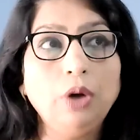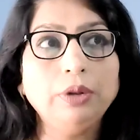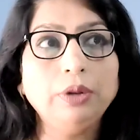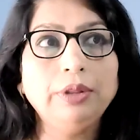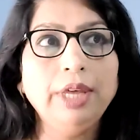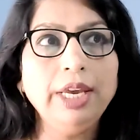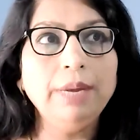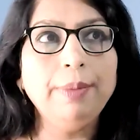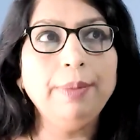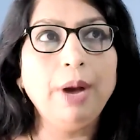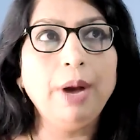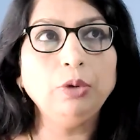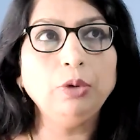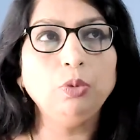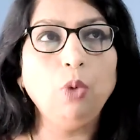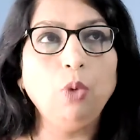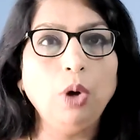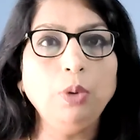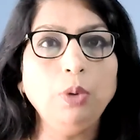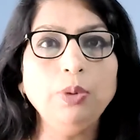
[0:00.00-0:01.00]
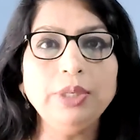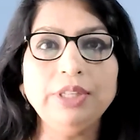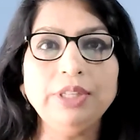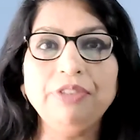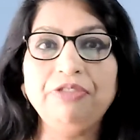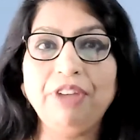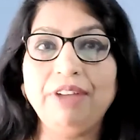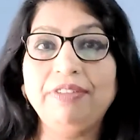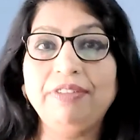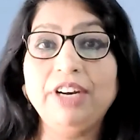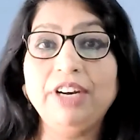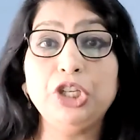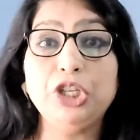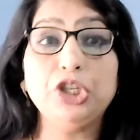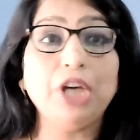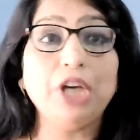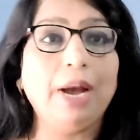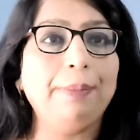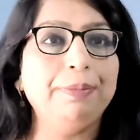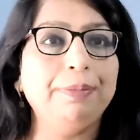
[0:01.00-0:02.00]
Think about what was a favorite
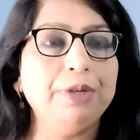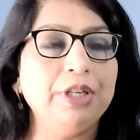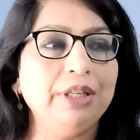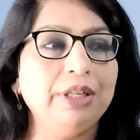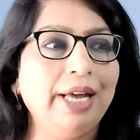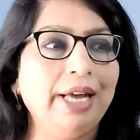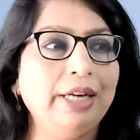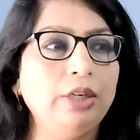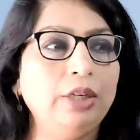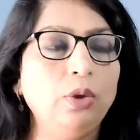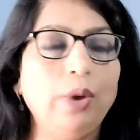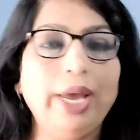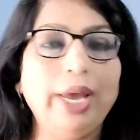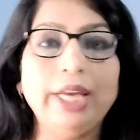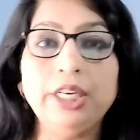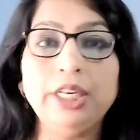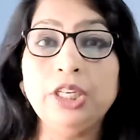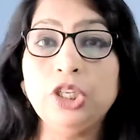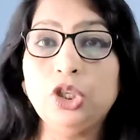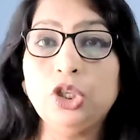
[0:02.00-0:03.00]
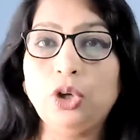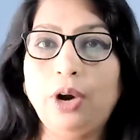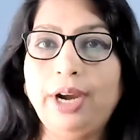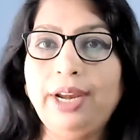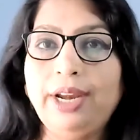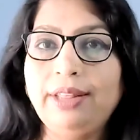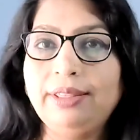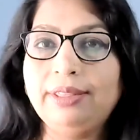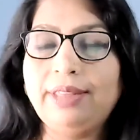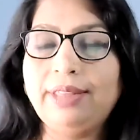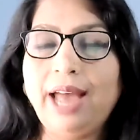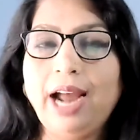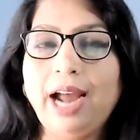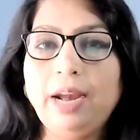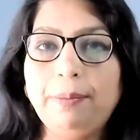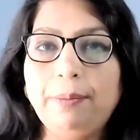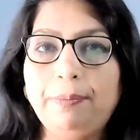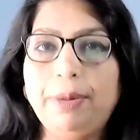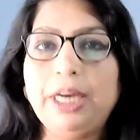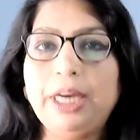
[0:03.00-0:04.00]
chapter that you enjoyed in that
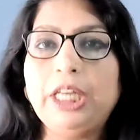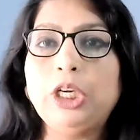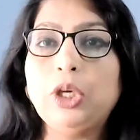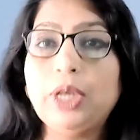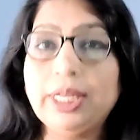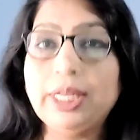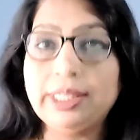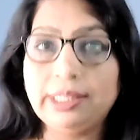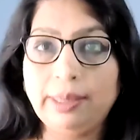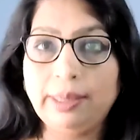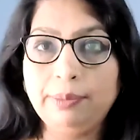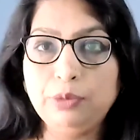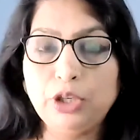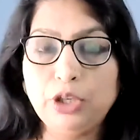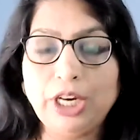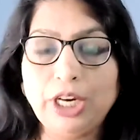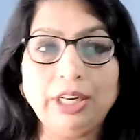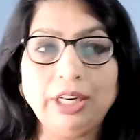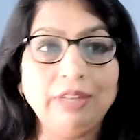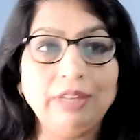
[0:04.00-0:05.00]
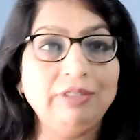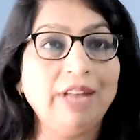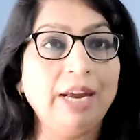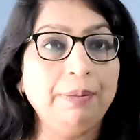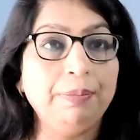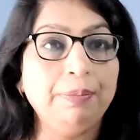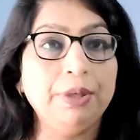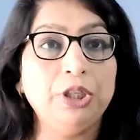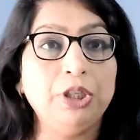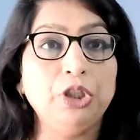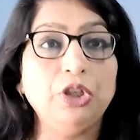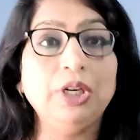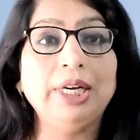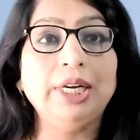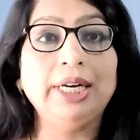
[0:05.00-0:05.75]
particular subject, in that particular